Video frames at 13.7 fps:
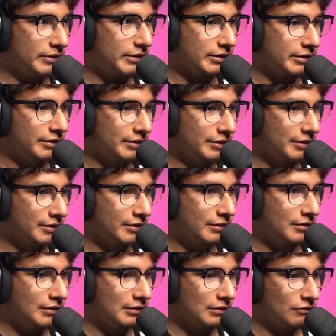me
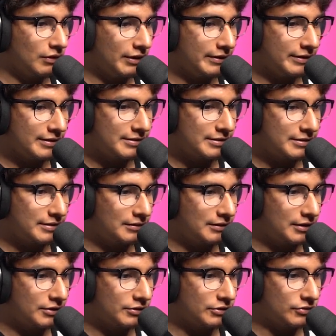right next to the
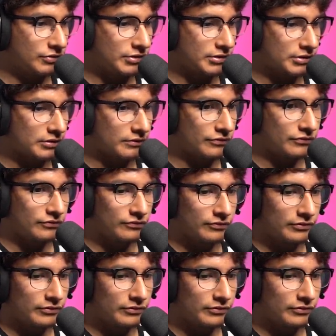electrical stuff?